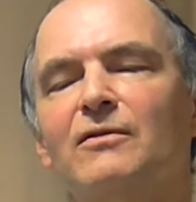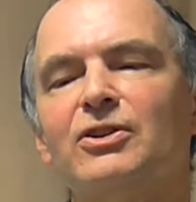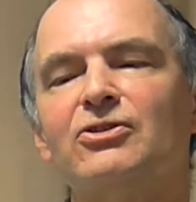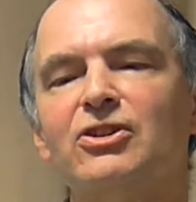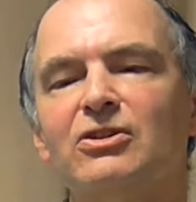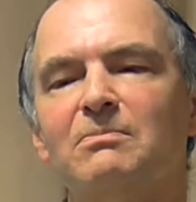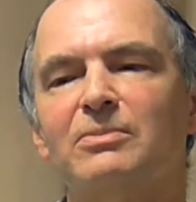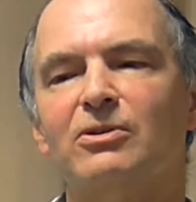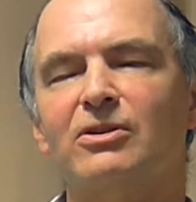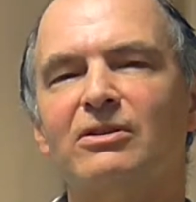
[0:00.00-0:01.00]
for the student
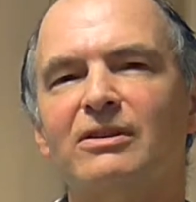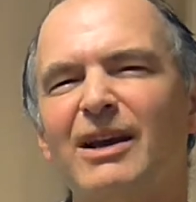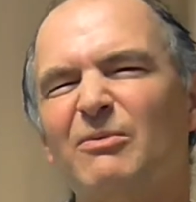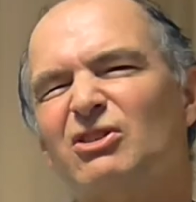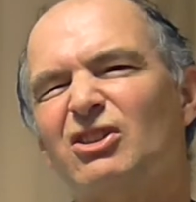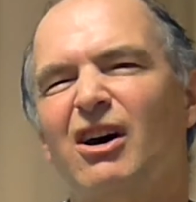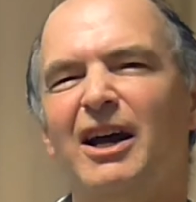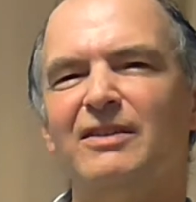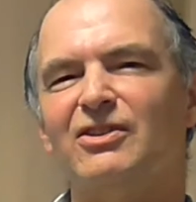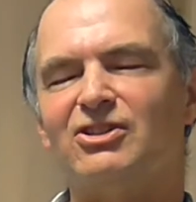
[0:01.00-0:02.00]
book, and that was
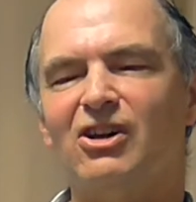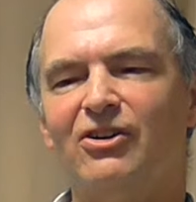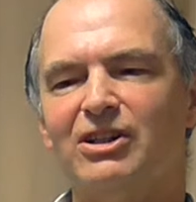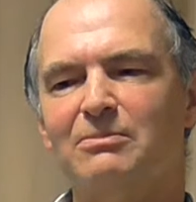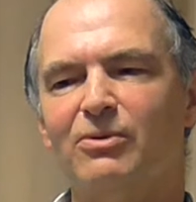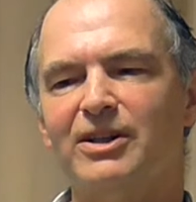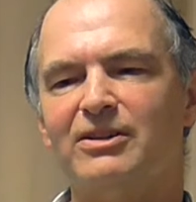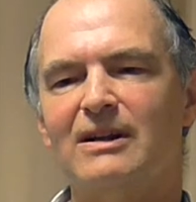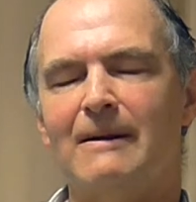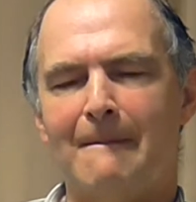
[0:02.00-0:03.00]
kind of the starting
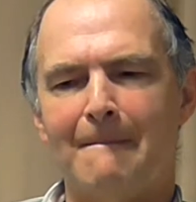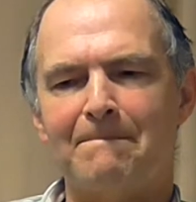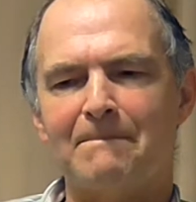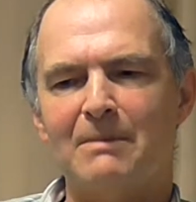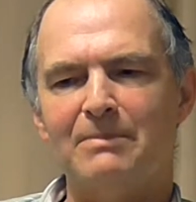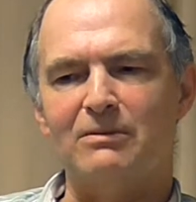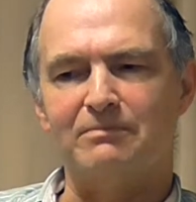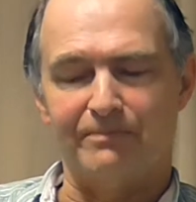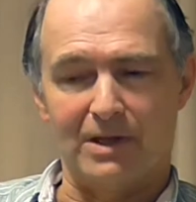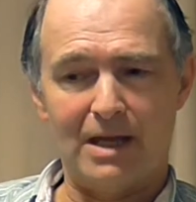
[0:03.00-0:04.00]
point.
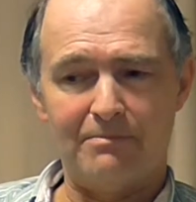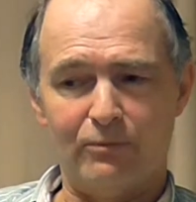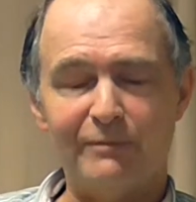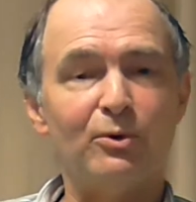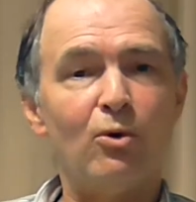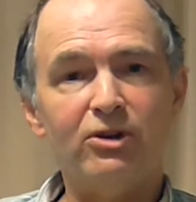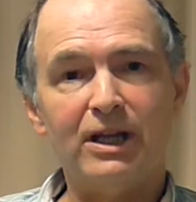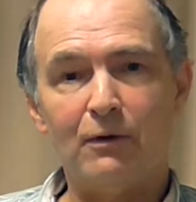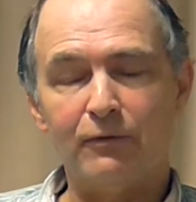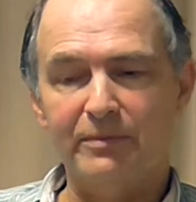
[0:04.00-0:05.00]
But we
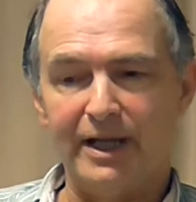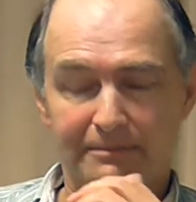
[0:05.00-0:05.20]
broadened out from